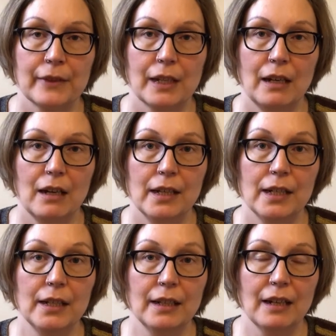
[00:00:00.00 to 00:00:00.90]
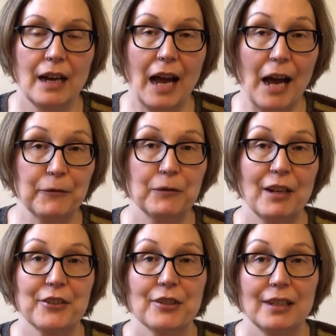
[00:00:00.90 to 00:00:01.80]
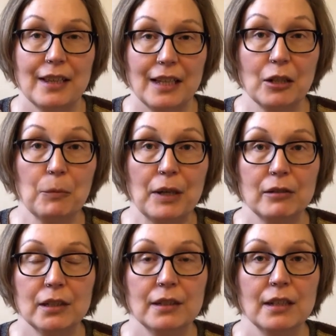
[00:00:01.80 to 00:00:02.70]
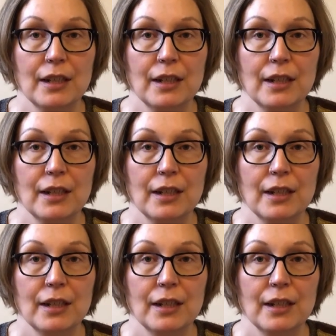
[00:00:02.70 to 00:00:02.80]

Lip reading: I have to actually think about it.